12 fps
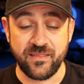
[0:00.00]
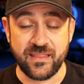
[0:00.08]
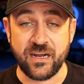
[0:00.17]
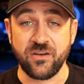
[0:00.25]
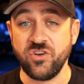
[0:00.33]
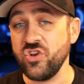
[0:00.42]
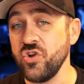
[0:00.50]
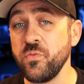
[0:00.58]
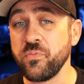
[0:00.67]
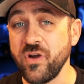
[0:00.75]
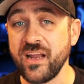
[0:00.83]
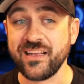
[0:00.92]
their new
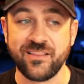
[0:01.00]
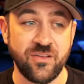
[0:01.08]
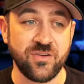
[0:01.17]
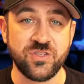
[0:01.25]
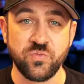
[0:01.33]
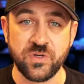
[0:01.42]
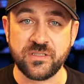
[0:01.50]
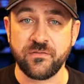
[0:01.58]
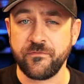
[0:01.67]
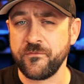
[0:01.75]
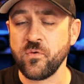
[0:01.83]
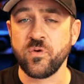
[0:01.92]
product launch was
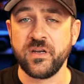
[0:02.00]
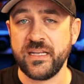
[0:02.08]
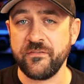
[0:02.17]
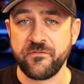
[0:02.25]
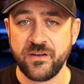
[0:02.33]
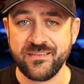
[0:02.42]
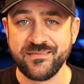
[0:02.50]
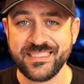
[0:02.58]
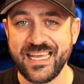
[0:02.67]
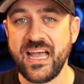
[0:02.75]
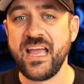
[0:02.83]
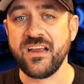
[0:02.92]
four different
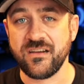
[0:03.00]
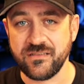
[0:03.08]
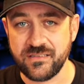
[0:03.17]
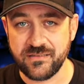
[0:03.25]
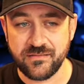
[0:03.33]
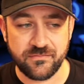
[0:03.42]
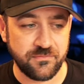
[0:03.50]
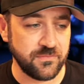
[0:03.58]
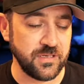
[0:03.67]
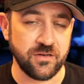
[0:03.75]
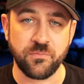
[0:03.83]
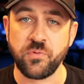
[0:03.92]
tires,
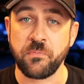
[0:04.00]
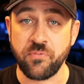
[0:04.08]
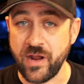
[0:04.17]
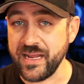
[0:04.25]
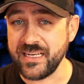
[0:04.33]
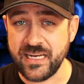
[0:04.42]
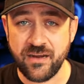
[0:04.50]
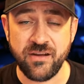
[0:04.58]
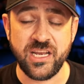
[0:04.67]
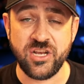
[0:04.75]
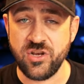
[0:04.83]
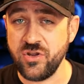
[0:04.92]
you know,
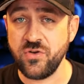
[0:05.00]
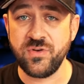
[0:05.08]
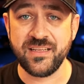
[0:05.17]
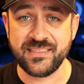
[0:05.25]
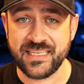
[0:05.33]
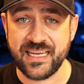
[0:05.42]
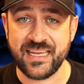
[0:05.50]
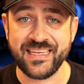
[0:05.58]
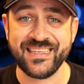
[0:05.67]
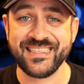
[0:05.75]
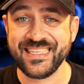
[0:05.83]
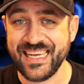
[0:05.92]
proprietary new
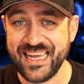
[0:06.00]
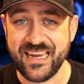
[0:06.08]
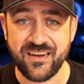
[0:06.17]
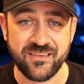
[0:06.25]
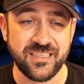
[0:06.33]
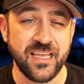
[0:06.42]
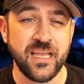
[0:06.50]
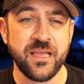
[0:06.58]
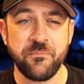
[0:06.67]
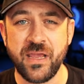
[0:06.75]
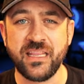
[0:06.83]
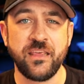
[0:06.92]
designed tires,
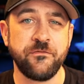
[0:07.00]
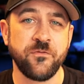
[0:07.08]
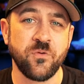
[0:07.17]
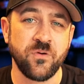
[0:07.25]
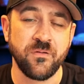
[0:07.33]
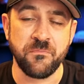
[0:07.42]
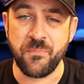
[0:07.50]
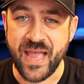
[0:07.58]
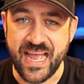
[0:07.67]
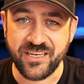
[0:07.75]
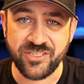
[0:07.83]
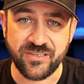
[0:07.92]
mainly for
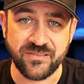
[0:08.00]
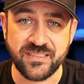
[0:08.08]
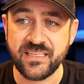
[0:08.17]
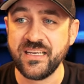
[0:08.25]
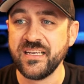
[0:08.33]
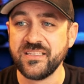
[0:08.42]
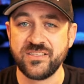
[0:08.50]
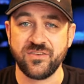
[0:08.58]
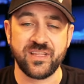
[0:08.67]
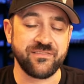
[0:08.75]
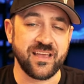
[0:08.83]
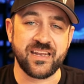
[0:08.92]
bashers. So
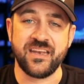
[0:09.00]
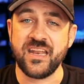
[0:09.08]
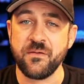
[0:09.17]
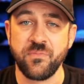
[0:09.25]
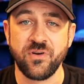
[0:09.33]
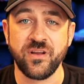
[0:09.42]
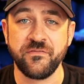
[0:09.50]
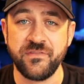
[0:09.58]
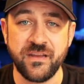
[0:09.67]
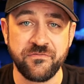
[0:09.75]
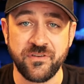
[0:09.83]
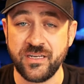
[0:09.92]
they've got a number of
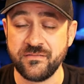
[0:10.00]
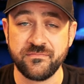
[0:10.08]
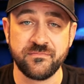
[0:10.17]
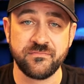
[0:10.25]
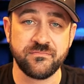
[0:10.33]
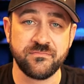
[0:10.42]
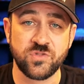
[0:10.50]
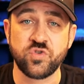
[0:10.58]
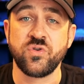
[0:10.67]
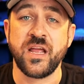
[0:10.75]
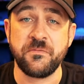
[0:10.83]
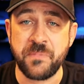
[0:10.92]
different
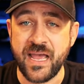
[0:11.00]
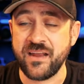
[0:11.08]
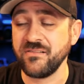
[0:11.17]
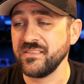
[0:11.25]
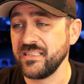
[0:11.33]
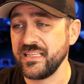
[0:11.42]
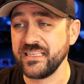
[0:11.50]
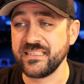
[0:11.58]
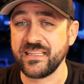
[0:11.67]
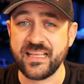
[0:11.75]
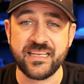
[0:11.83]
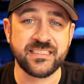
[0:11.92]
tread patterns and things
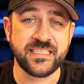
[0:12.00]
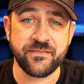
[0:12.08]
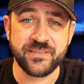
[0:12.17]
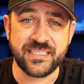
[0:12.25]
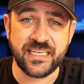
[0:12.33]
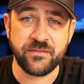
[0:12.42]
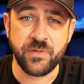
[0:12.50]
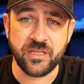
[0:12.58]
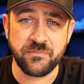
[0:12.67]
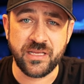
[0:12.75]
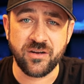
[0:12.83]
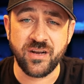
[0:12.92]
like that. 17
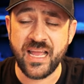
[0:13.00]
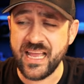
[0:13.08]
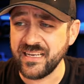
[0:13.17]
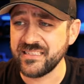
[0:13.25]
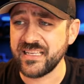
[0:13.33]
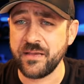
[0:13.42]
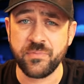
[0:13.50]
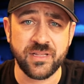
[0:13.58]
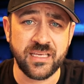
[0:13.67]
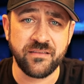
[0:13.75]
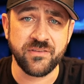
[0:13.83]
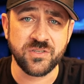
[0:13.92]
millimeter hex, I
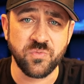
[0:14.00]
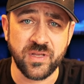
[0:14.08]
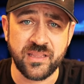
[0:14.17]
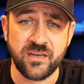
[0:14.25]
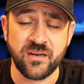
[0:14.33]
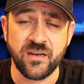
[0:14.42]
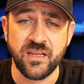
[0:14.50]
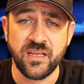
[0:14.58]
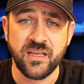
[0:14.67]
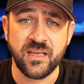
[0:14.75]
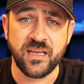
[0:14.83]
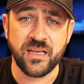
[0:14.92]
believe, is what they're
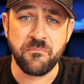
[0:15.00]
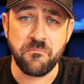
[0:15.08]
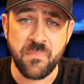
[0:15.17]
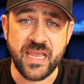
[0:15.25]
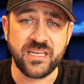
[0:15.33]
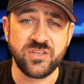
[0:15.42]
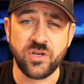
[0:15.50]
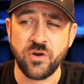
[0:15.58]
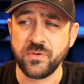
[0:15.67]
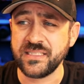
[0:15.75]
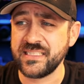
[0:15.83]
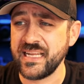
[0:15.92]
uh, made to go
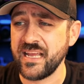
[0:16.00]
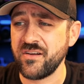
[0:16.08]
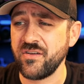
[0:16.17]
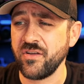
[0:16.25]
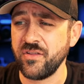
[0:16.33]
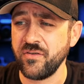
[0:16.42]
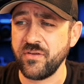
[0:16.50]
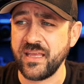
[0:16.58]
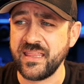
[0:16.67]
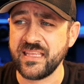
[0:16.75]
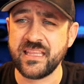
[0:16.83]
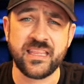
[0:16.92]
with standard, although I
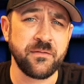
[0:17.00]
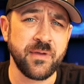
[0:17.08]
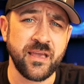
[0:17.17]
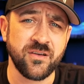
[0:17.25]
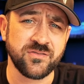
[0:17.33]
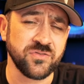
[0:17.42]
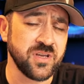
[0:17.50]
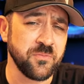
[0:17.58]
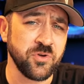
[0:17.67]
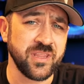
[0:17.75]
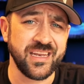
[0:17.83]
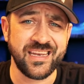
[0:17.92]
think that they may also come
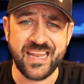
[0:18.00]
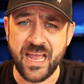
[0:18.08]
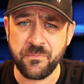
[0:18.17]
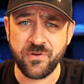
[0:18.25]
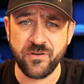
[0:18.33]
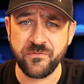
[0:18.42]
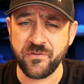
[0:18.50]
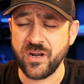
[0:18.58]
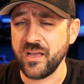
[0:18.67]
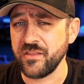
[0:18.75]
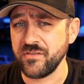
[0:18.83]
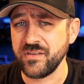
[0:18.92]
with an adapter for
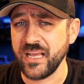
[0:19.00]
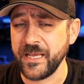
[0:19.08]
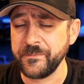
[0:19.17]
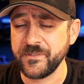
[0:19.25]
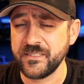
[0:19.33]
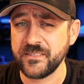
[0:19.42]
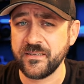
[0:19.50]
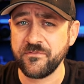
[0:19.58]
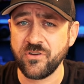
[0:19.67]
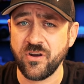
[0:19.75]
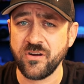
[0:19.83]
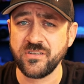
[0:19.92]
other types of
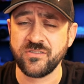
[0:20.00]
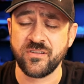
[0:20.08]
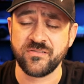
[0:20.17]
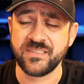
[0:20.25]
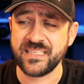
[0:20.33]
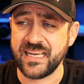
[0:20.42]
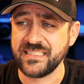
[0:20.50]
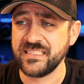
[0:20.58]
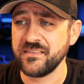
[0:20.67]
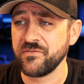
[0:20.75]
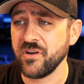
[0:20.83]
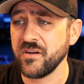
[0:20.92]
cars or other sizes
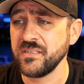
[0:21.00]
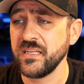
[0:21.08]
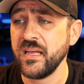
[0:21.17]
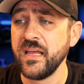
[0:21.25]
of cars.